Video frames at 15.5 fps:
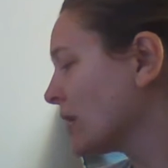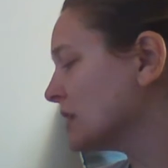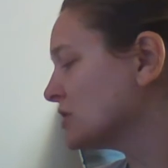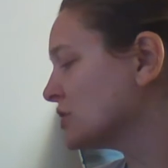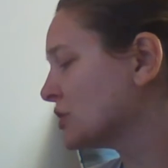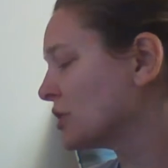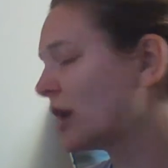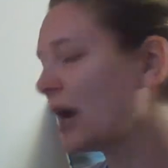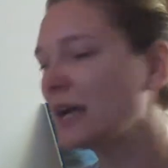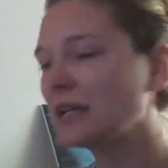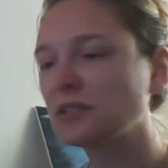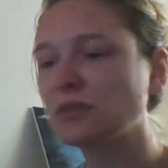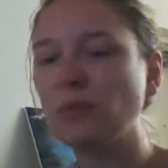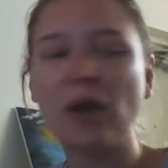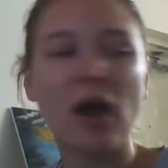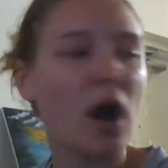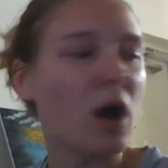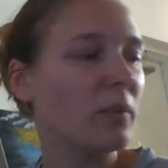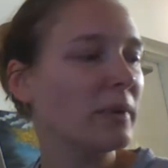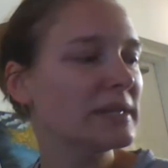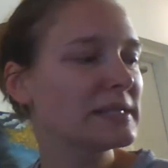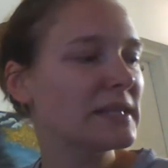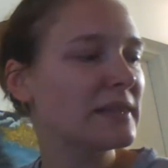is correct, we
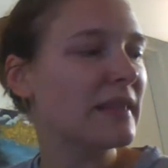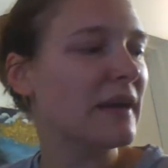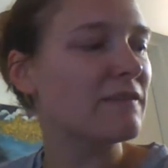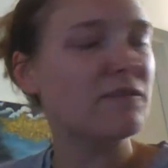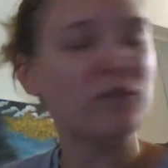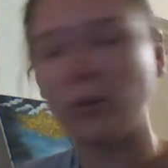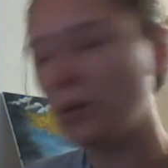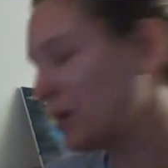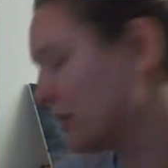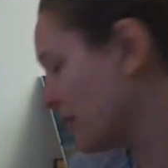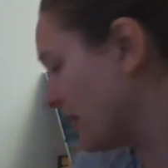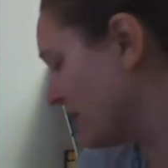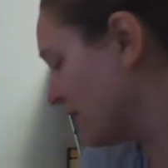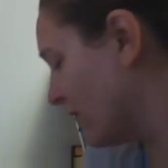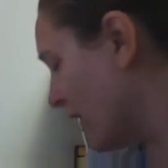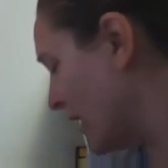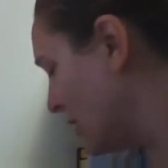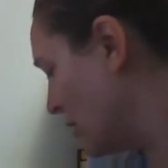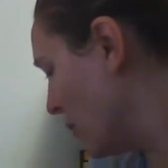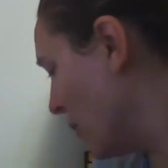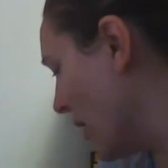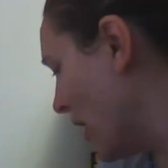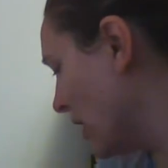always, in that fourth and
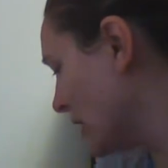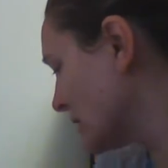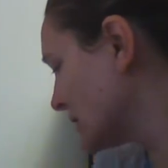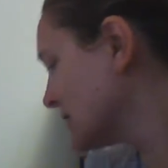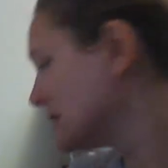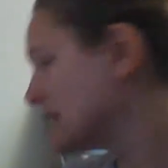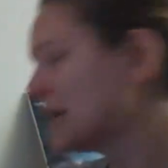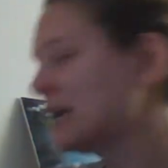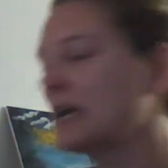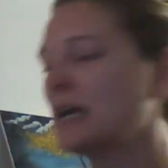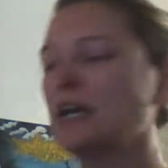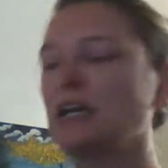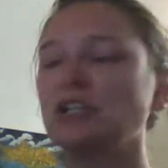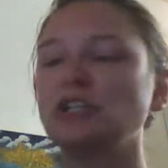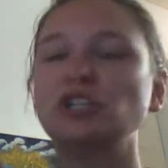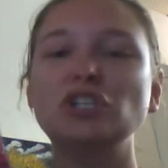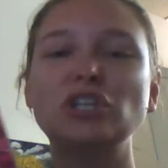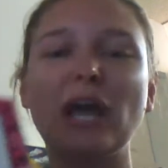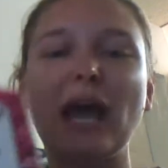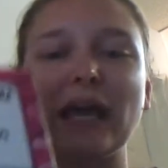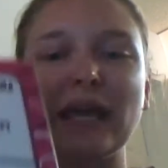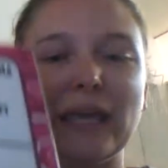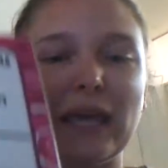final box,
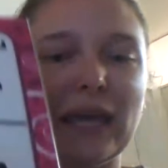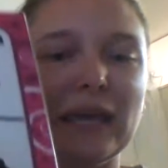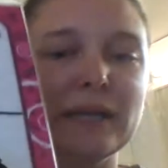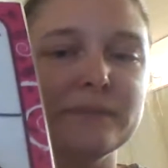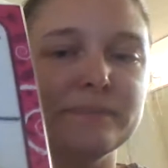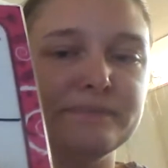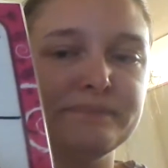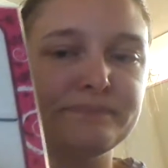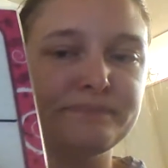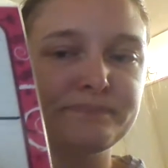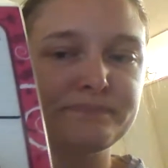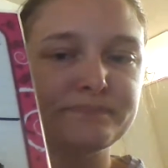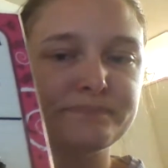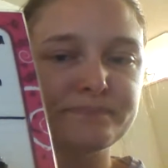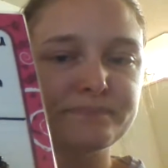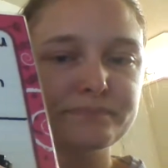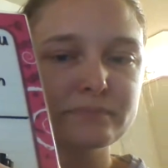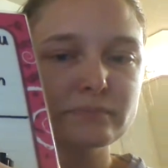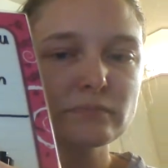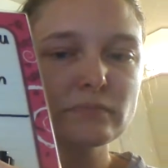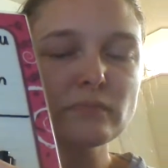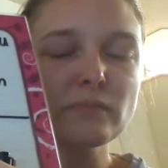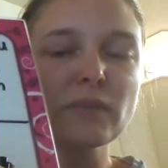check it.
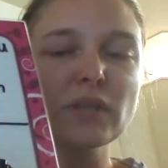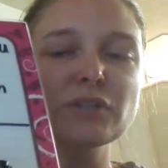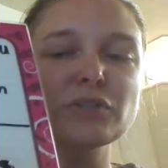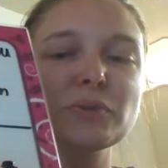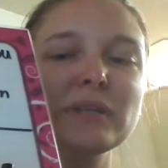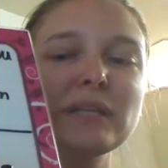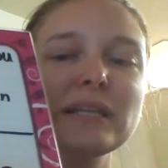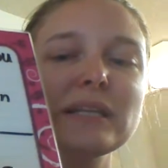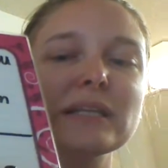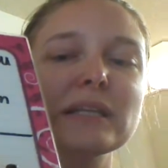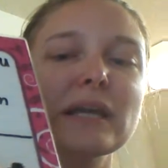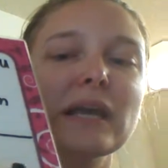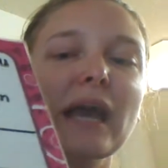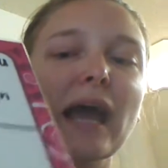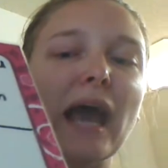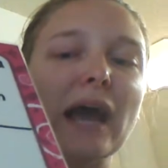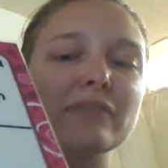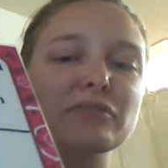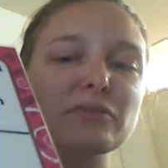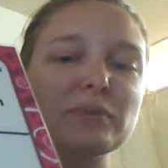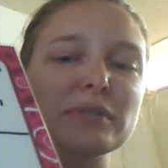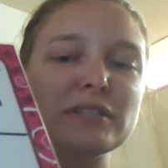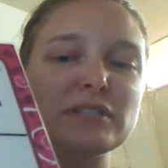So we need,
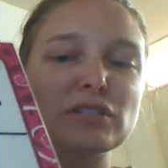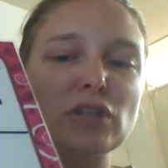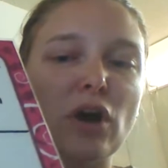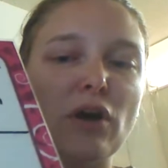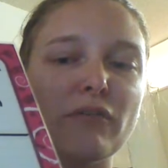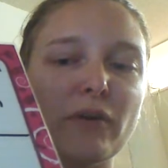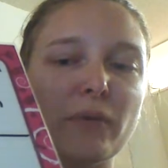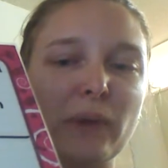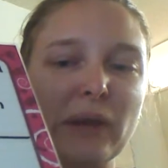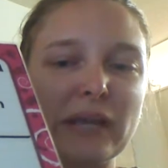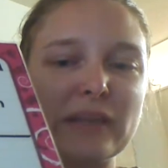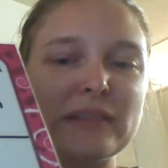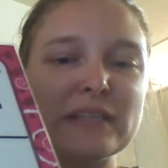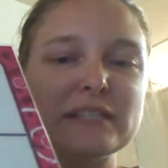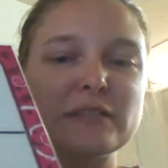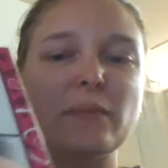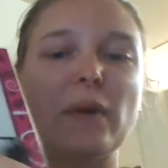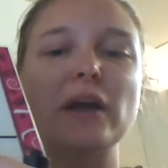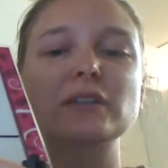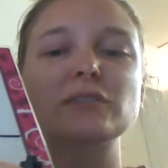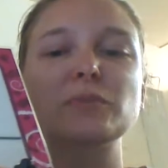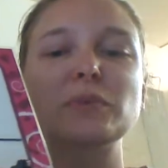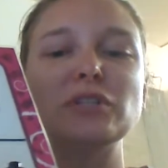after we solve our work in this
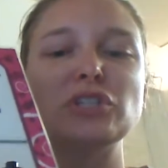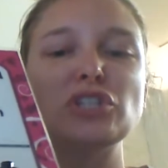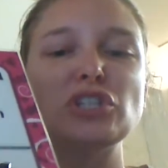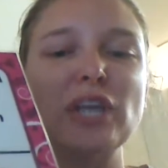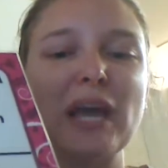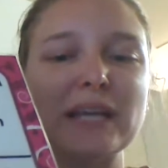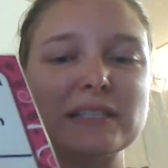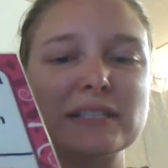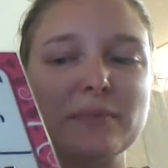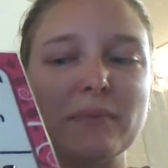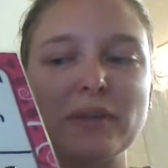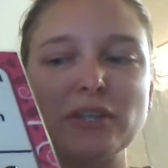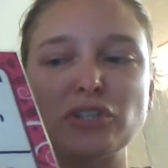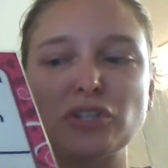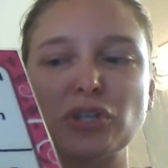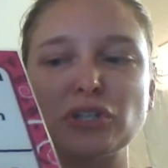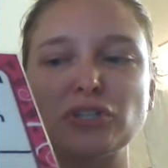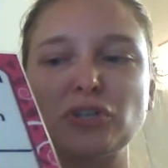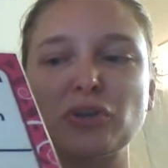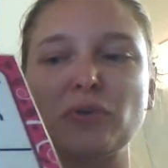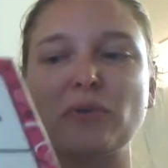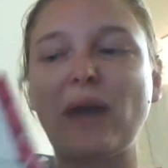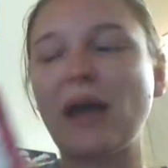box, we check to make sure it's
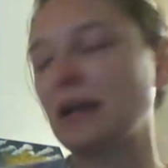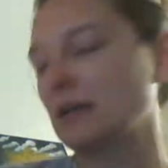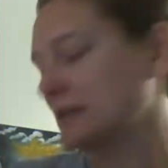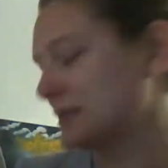correct.